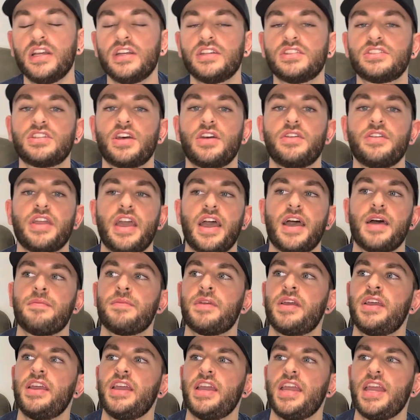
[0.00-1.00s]
So yeah.
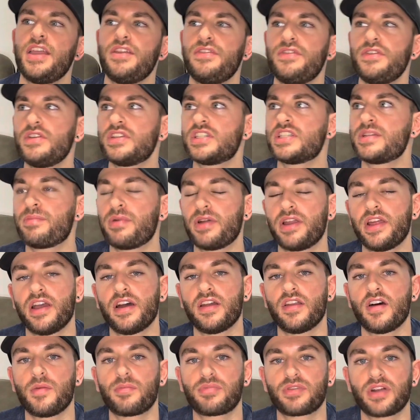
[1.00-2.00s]
If you was to put it
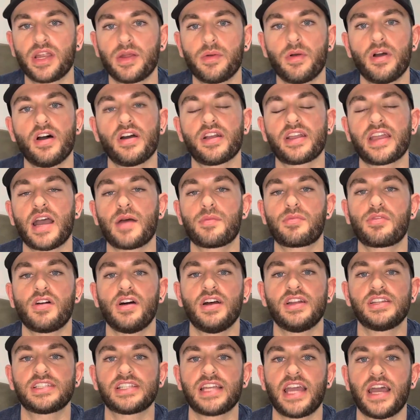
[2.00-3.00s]
on our pre-workout
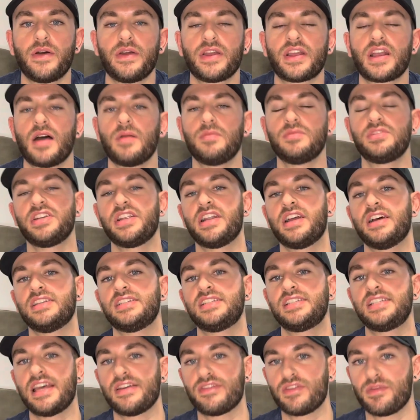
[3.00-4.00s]
price scale, it comes in at a
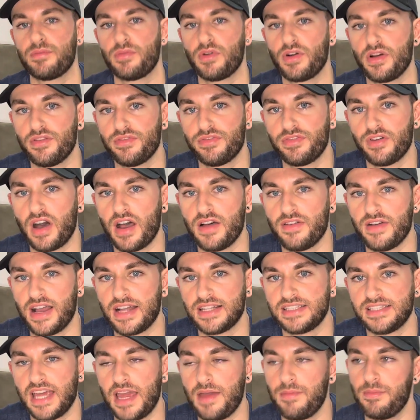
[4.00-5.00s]
7.5 out
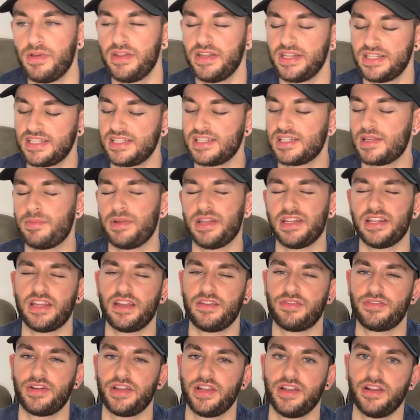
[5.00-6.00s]
of 10, but this is a bit
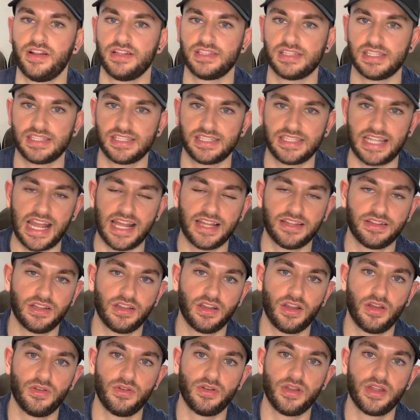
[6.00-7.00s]
different, you know, it's a
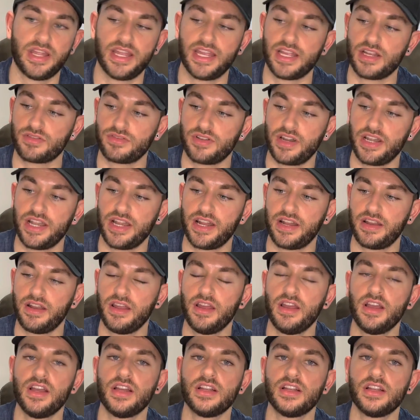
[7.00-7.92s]
standalone ingredient,